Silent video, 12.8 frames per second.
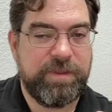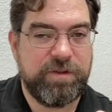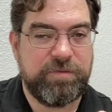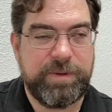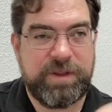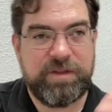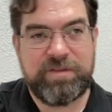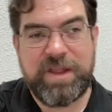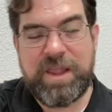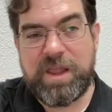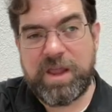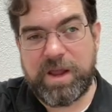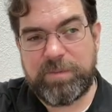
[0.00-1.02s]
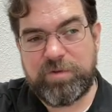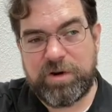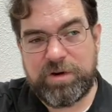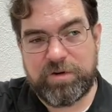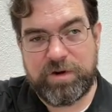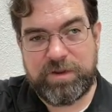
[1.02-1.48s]
this, because I'm
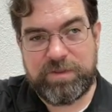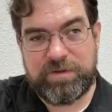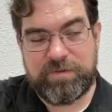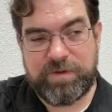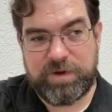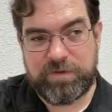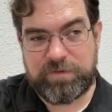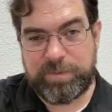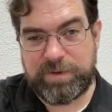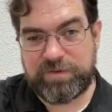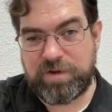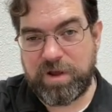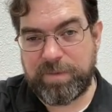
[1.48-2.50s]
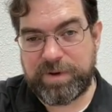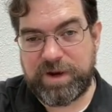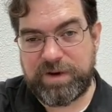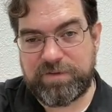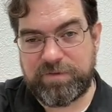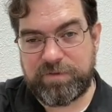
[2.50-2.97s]
trying to create these videos to be as
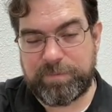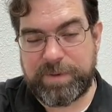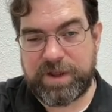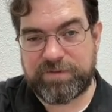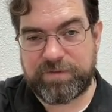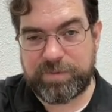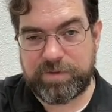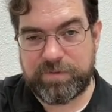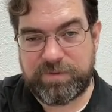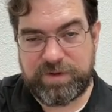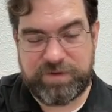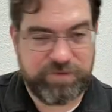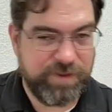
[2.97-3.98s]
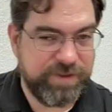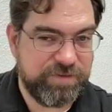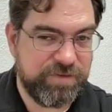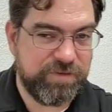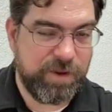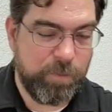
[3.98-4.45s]
comprehensive as possible. These
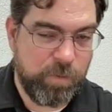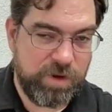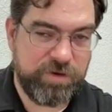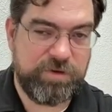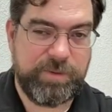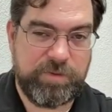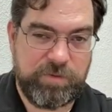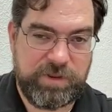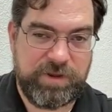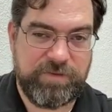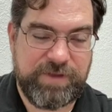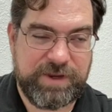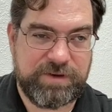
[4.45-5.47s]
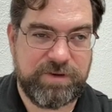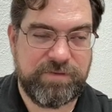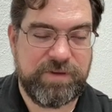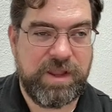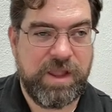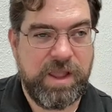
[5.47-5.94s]
lessons I want to be really
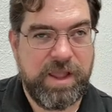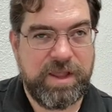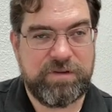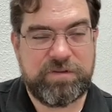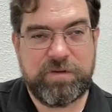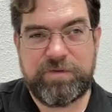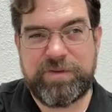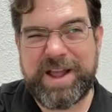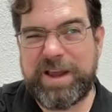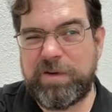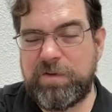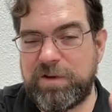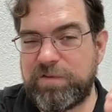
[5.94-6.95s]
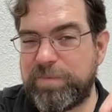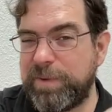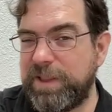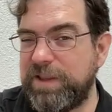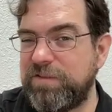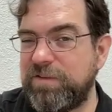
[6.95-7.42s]
effective. And so if I don't
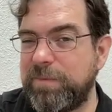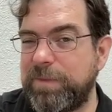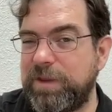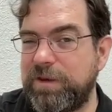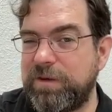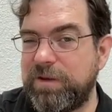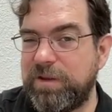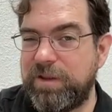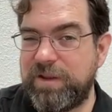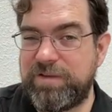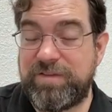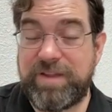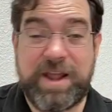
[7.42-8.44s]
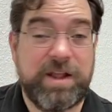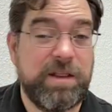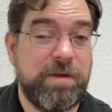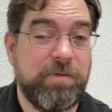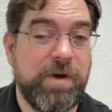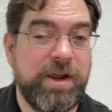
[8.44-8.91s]
explain something
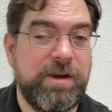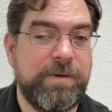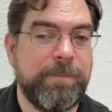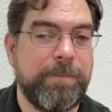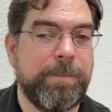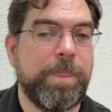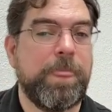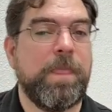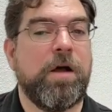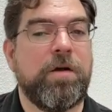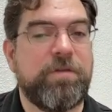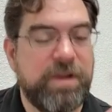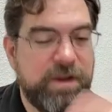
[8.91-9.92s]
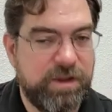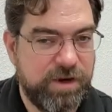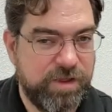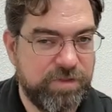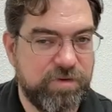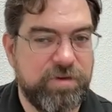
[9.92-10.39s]
exactly right, I'll take
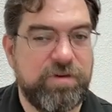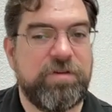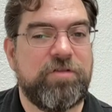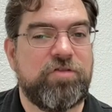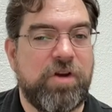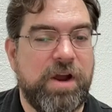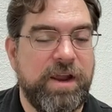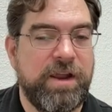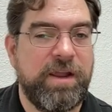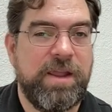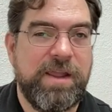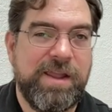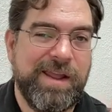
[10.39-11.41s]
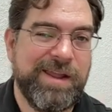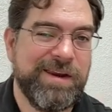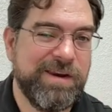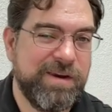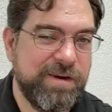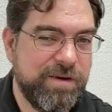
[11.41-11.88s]
another try.
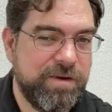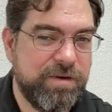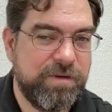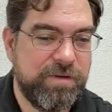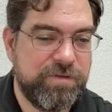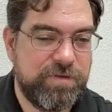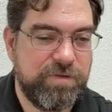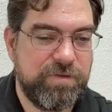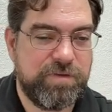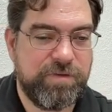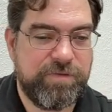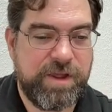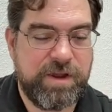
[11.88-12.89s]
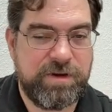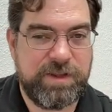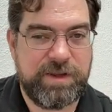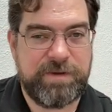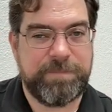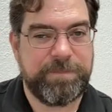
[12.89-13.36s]
And students have found that